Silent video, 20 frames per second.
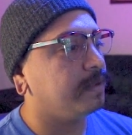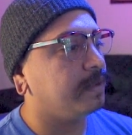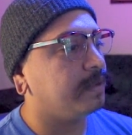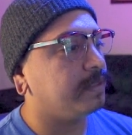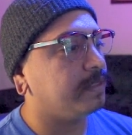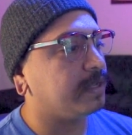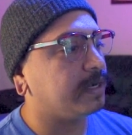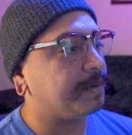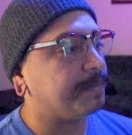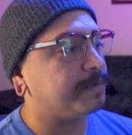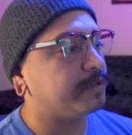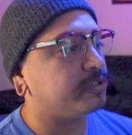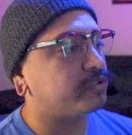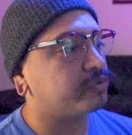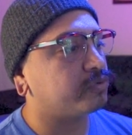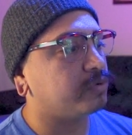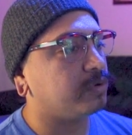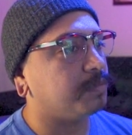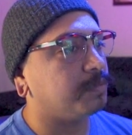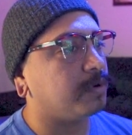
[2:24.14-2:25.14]
Then I'm going to
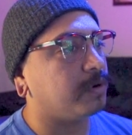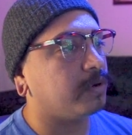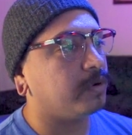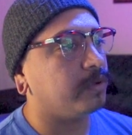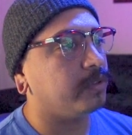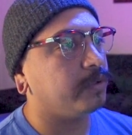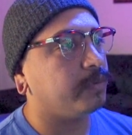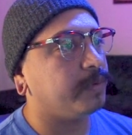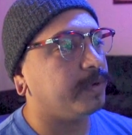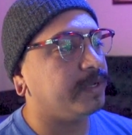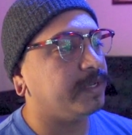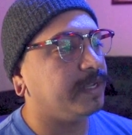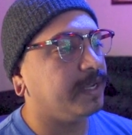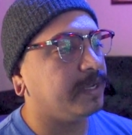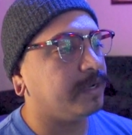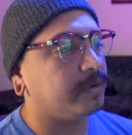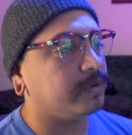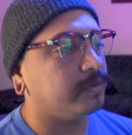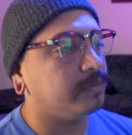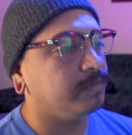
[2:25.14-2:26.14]
scrub all the way
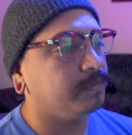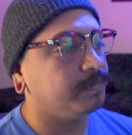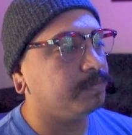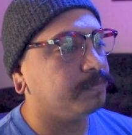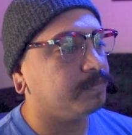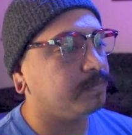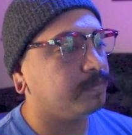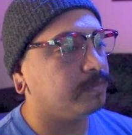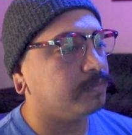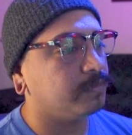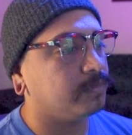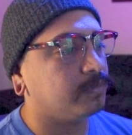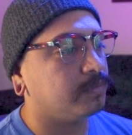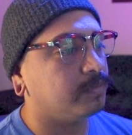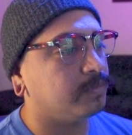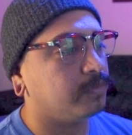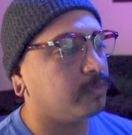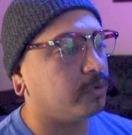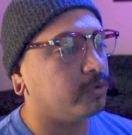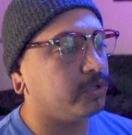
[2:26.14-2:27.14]
down,
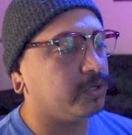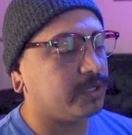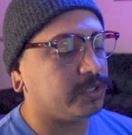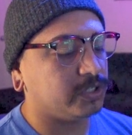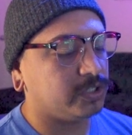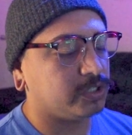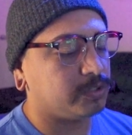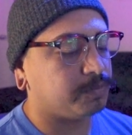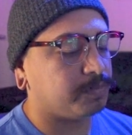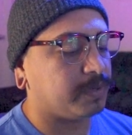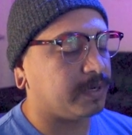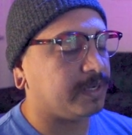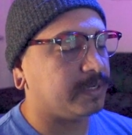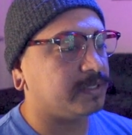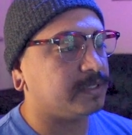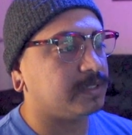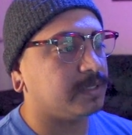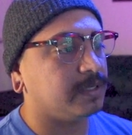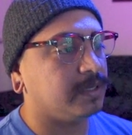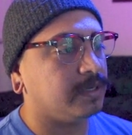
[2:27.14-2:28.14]
or you could just
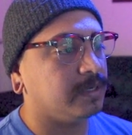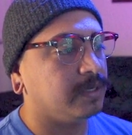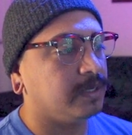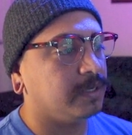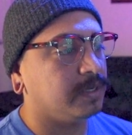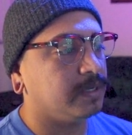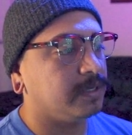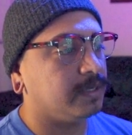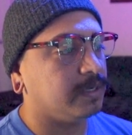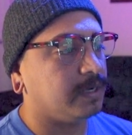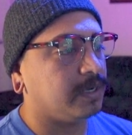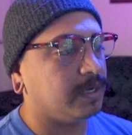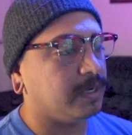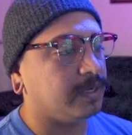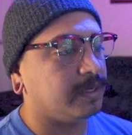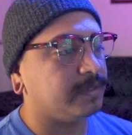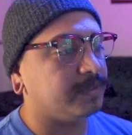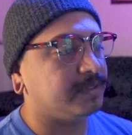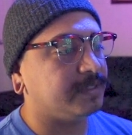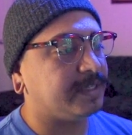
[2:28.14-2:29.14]
press
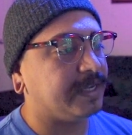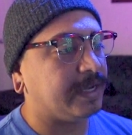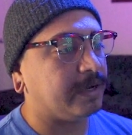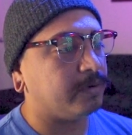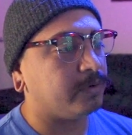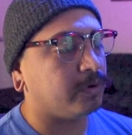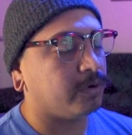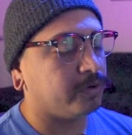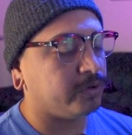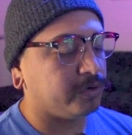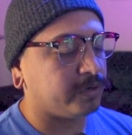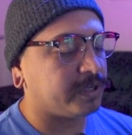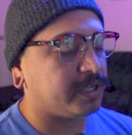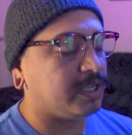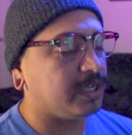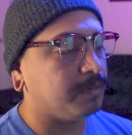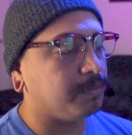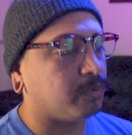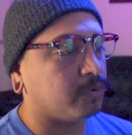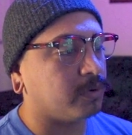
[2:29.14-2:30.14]
down on your
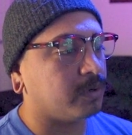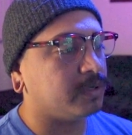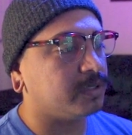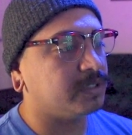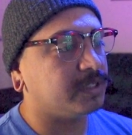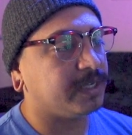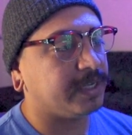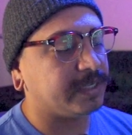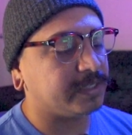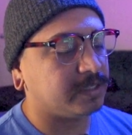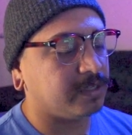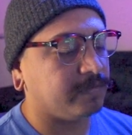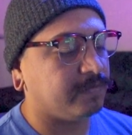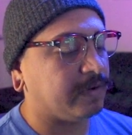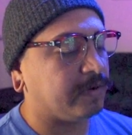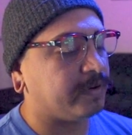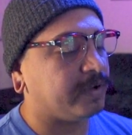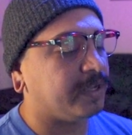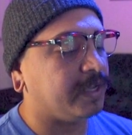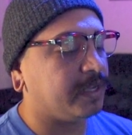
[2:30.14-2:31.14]
keyboard to get to the
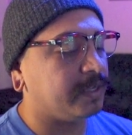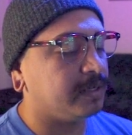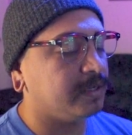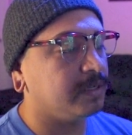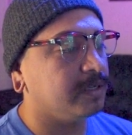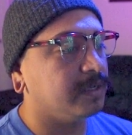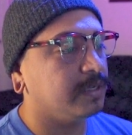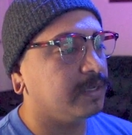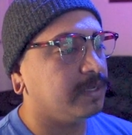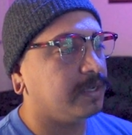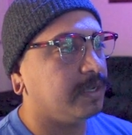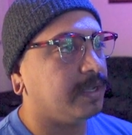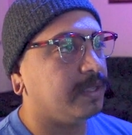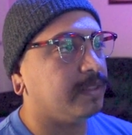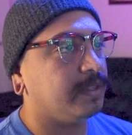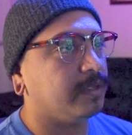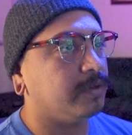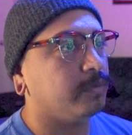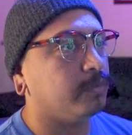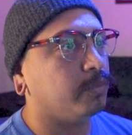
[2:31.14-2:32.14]
very end,
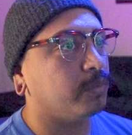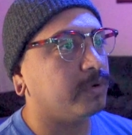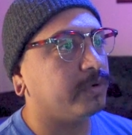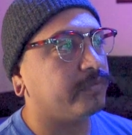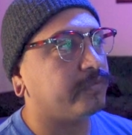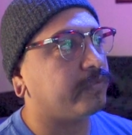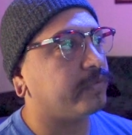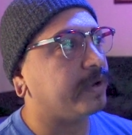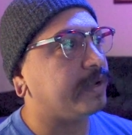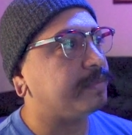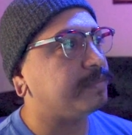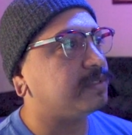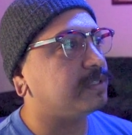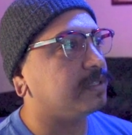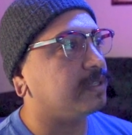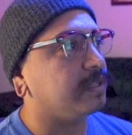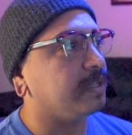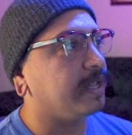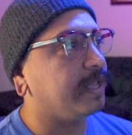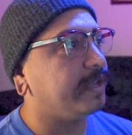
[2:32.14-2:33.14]
and then one frame to
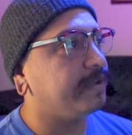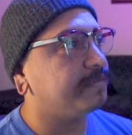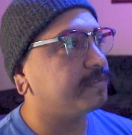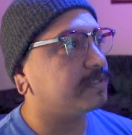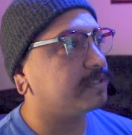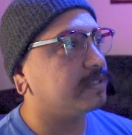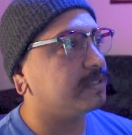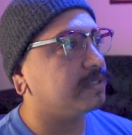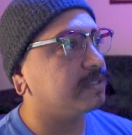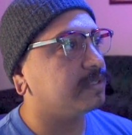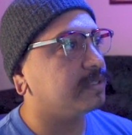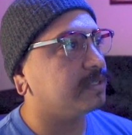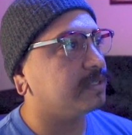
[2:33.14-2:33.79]
the left.